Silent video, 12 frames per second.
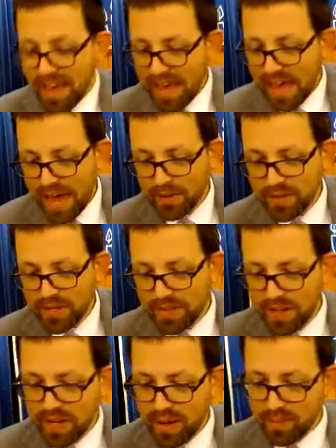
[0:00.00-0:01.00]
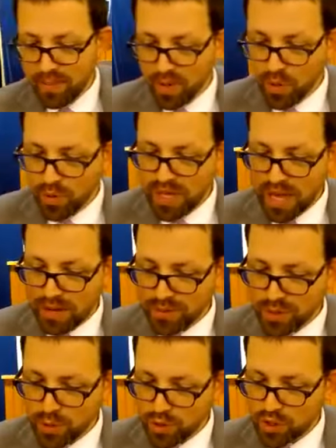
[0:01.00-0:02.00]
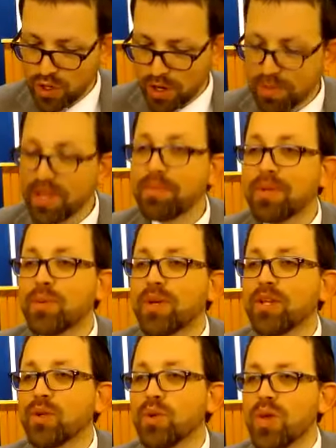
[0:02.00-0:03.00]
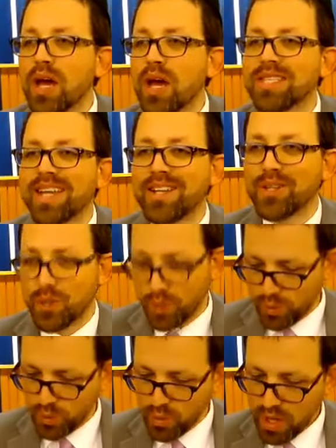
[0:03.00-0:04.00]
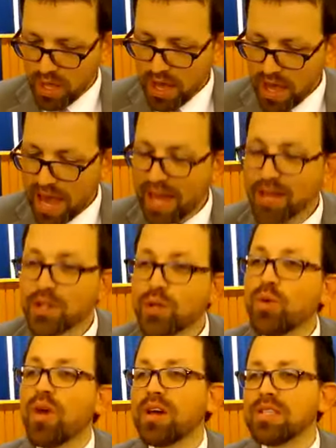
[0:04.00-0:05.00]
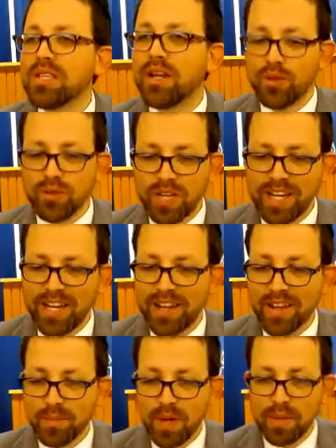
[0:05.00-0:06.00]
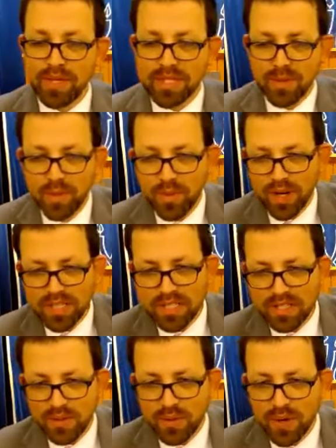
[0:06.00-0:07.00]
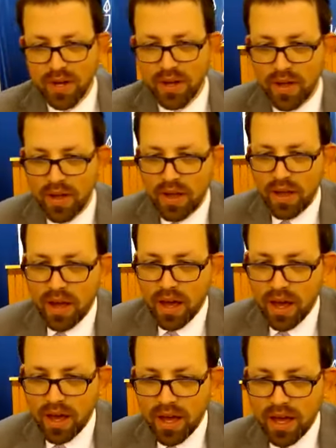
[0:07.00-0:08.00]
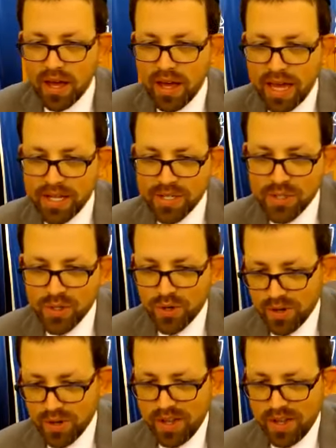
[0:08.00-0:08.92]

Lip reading: How did the number go down so sharply between 2002 and 2013? Maybe someone wants to answer.